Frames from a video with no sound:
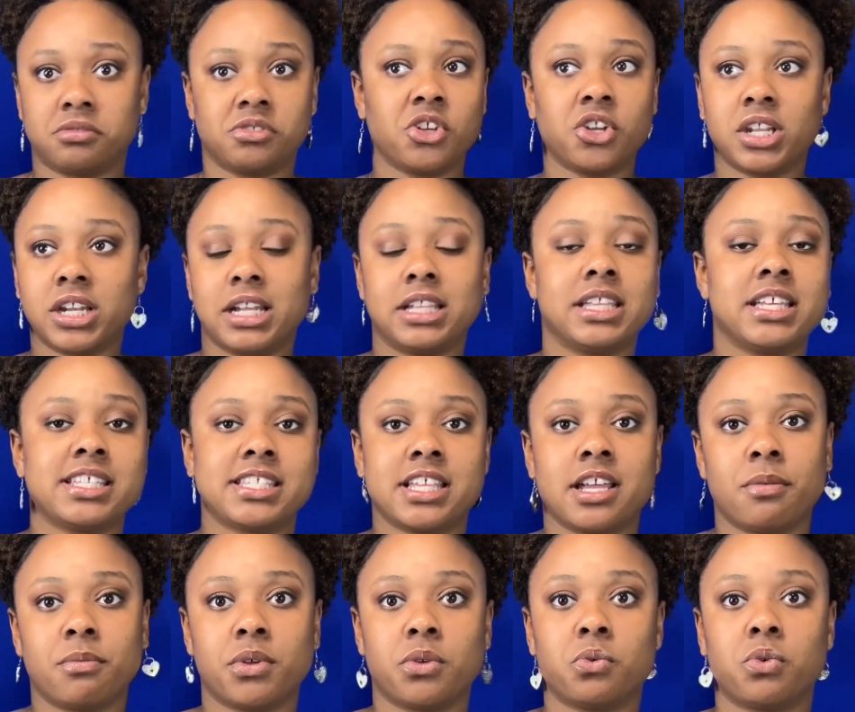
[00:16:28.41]
You can at least tell
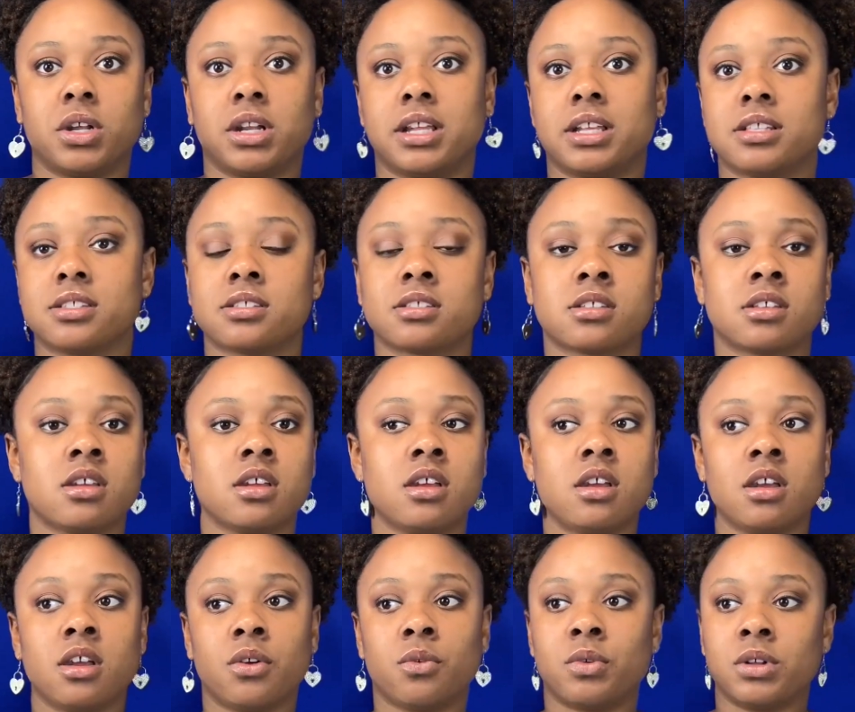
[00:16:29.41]
me what it's
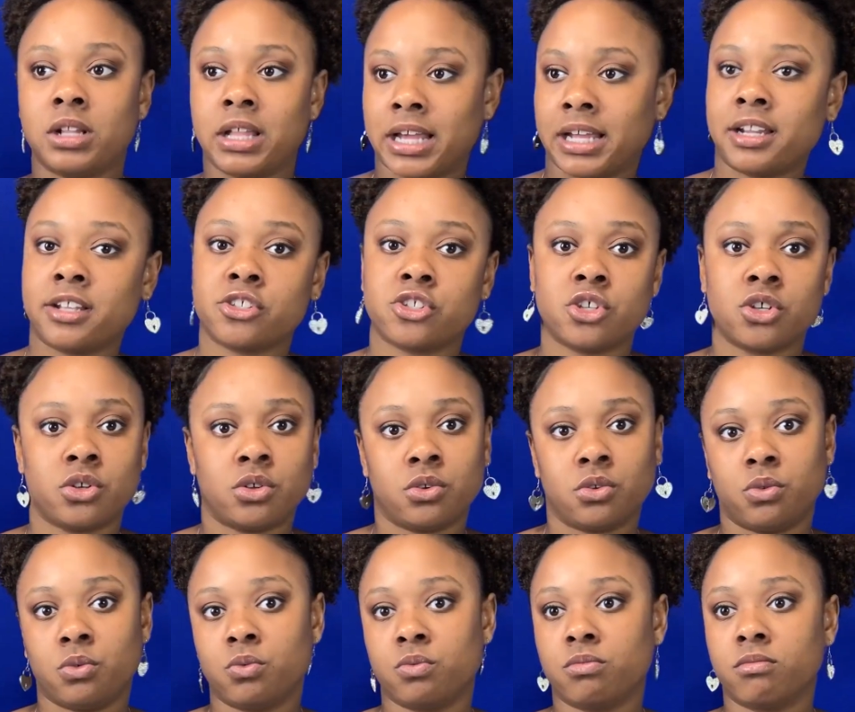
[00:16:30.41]
related
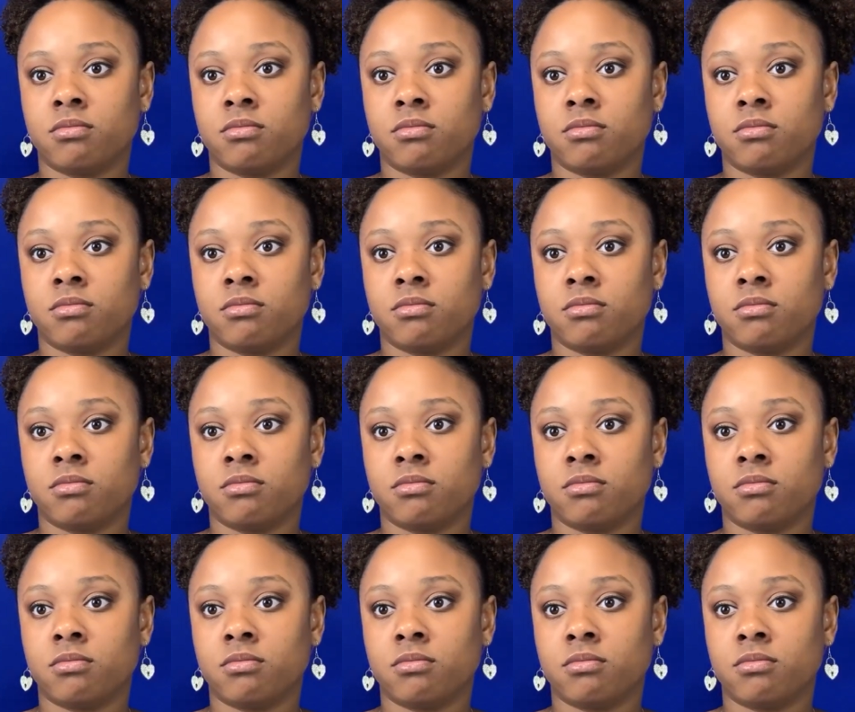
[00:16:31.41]
to,